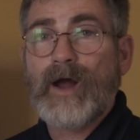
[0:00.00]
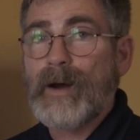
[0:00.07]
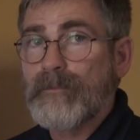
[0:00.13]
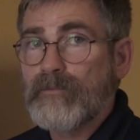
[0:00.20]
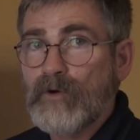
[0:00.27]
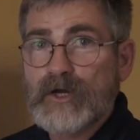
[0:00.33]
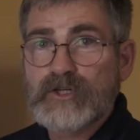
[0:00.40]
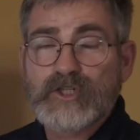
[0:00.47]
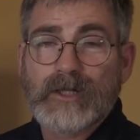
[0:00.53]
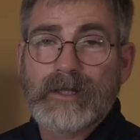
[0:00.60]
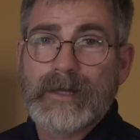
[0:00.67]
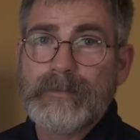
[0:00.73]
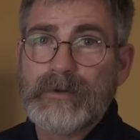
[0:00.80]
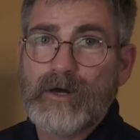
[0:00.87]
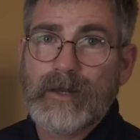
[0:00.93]
up. Russia
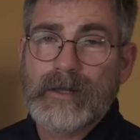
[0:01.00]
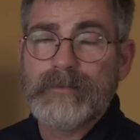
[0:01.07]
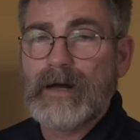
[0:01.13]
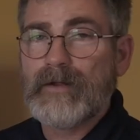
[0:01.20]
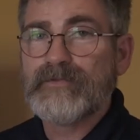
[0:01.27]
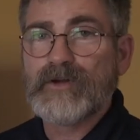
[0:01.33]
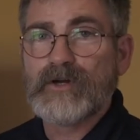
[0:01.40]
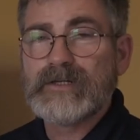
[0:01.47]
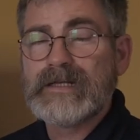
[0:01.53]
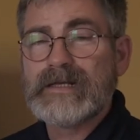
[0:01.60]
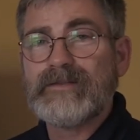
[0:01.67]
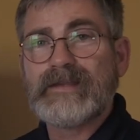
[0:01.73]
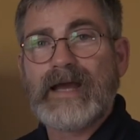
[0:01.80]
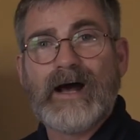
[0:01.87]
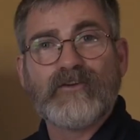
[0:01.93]
claiming only about
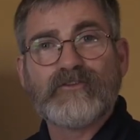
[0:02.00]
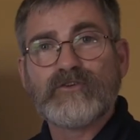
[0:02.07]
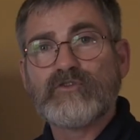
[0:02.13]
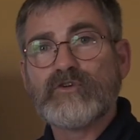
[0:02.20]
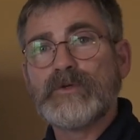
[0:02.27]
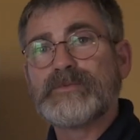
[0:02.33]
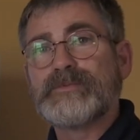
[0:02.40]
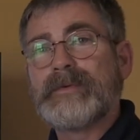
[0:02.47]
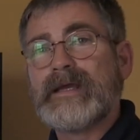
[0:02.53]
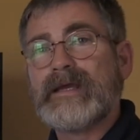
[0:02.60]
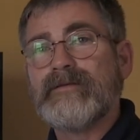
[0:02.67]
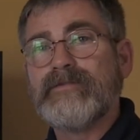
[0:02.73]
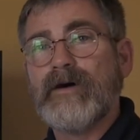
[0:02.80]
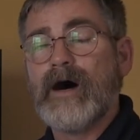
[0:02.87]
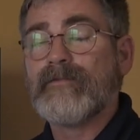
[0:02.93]
13,000 troops being
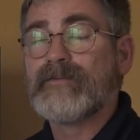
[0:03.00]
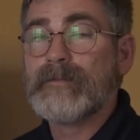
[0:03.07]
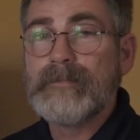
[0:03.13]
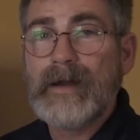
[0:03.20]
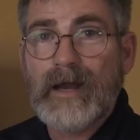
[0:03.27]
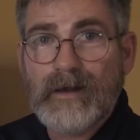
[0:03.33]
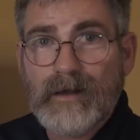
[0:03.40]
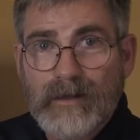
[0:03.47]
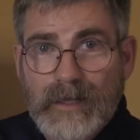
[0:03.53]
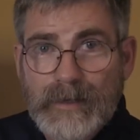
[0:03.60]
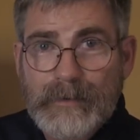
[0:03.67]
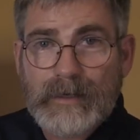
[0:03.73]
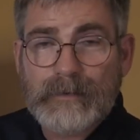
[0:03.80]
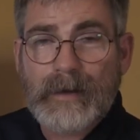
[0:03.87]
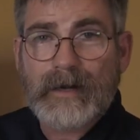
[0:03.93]
involved, America
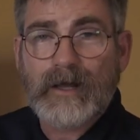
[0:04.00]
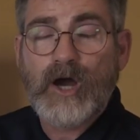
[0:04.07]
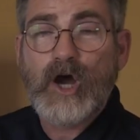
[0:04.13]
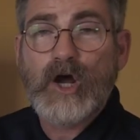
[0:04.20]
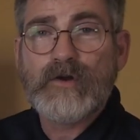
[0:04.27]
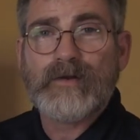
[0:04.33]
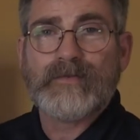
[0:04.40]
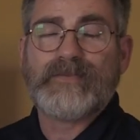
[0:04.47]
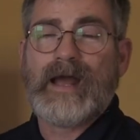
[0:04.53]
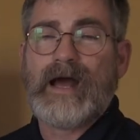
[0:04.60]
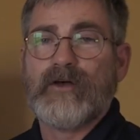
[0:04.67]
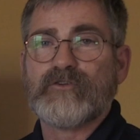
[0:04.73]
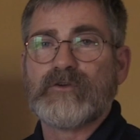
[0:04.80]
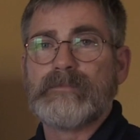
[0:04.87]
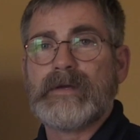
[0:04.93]
claiming about
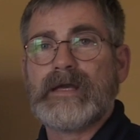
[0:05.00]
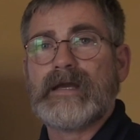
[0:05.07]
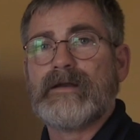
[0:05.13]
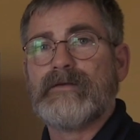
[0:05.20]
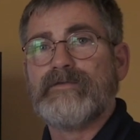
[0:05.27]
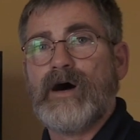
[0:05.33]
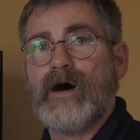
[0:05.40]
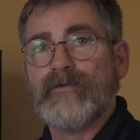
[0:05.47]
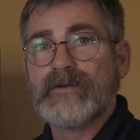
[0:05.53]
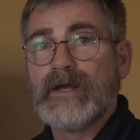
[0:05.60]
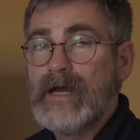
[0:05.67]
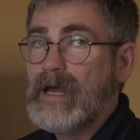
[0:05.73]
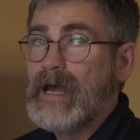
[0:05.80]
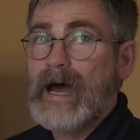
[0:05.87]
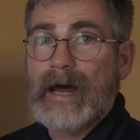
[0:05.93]
100,000 being involved.
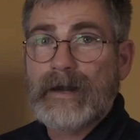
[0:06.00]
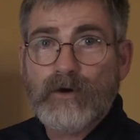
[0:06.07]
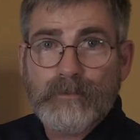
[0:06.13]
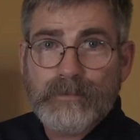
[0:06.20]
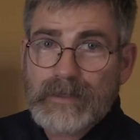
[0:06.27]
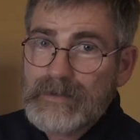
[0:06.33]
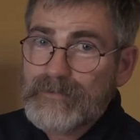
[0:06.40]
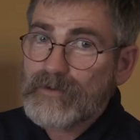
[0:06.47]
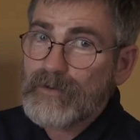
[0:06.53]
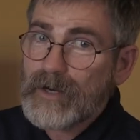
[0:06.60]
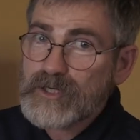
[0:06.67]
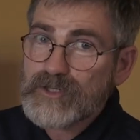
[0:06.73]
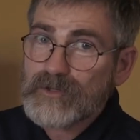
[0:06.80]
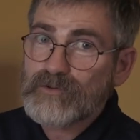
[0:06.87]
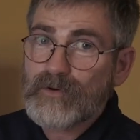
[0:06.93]
I don't believe that
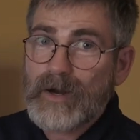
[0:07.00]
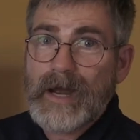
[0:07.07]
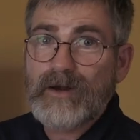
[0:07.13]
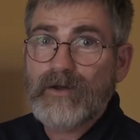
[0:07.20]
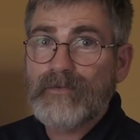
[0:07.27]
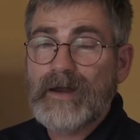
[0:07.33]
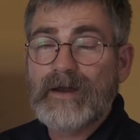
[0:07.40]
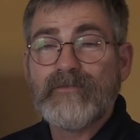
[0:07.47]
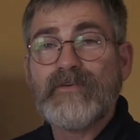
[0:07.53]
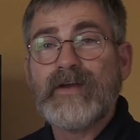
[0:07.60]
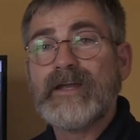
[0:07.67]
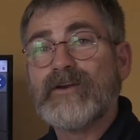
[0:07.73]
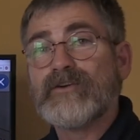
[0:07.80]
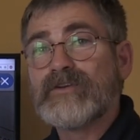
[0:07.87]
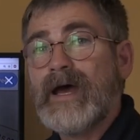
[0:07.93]
Russia is right on their
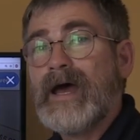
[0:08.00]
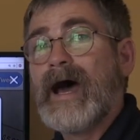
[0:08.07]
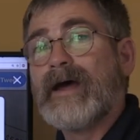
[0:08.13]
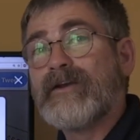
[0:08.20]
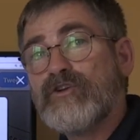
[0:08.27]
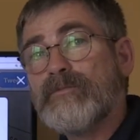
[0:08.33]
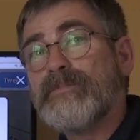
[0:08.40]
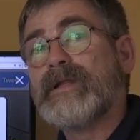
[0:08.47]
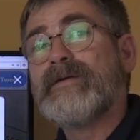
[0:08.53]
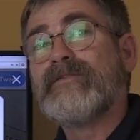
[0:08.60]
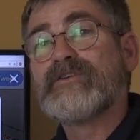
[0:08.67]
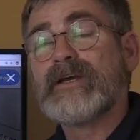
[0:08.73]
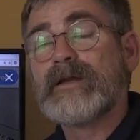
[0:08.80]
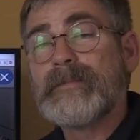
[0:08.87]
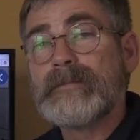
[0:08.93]
figures. I do believe
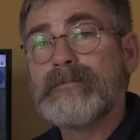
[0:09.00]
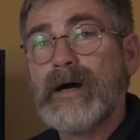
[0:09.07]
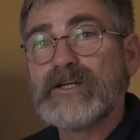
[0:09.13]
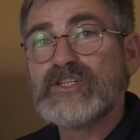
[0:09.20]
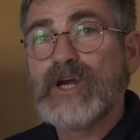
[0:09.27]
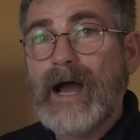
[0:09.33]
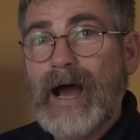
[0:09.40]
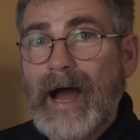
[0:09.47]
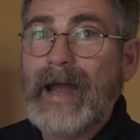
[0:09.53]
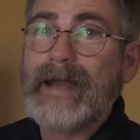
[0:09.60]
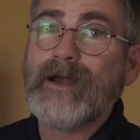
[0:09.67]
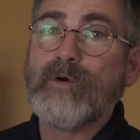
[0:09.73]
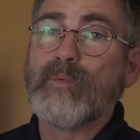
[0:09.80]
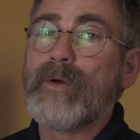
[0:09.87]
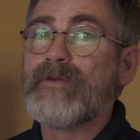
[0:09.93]
it's going to be much
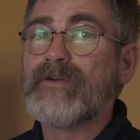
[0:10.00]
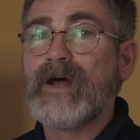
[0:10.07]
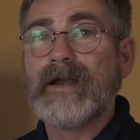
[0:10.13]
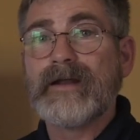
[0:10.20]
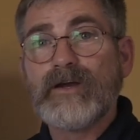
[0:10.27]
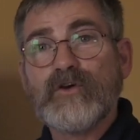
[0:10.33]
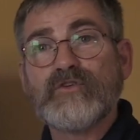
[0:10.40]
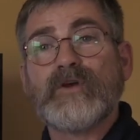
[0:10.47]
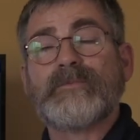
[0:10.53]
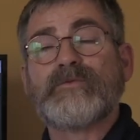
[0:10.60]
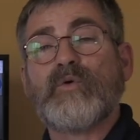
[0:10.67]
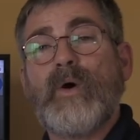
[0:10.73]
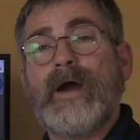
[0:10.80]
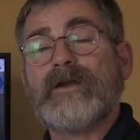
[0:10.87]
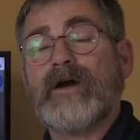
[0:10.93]
higher. Whether or not it goes up to
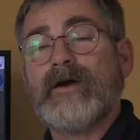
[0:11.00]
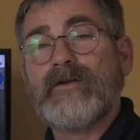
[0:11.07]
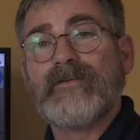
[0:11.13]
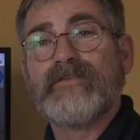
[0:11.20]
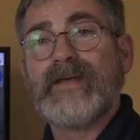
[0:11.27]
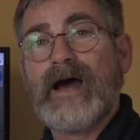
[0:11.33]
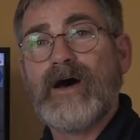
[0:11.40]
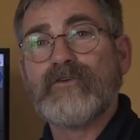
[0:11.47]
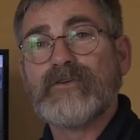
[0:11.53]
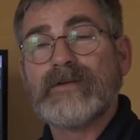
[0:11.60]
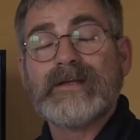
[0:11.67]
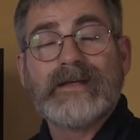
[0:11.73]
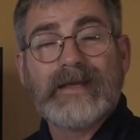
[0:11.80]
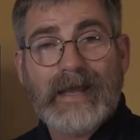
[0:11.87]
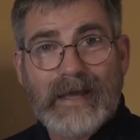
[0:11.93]
quite
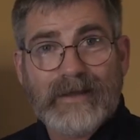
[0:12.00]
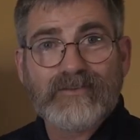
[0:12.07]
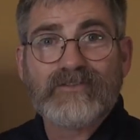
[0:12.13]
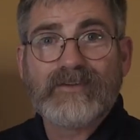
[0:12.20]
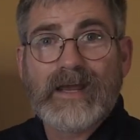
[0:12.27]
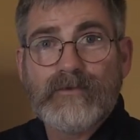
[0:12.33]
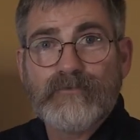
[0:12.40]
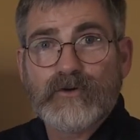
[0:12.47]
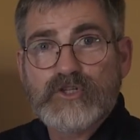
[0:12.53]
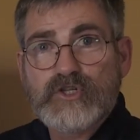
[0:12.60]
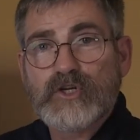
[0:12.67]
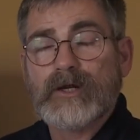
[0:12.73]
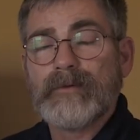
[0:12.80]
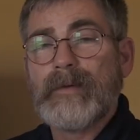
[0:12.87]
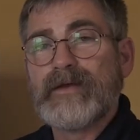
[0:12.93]
100,000, can't say for
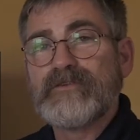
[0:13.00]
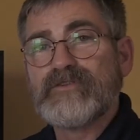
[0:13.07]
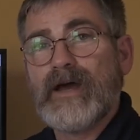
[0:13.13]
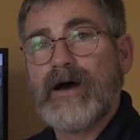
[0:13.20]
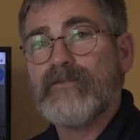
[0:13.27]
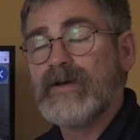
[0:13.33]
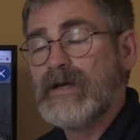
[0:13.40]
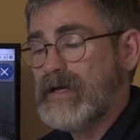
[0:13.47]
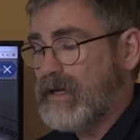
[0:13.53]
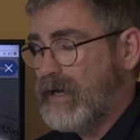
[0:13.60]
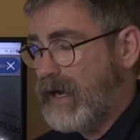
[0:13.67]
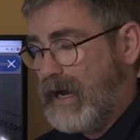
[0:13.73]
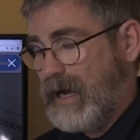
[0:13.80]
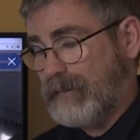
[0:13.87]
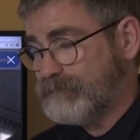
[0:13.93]
sure myself.
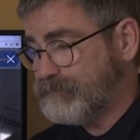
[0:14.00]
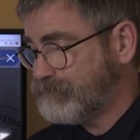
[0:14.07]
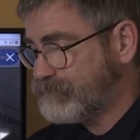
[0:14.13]
Uh,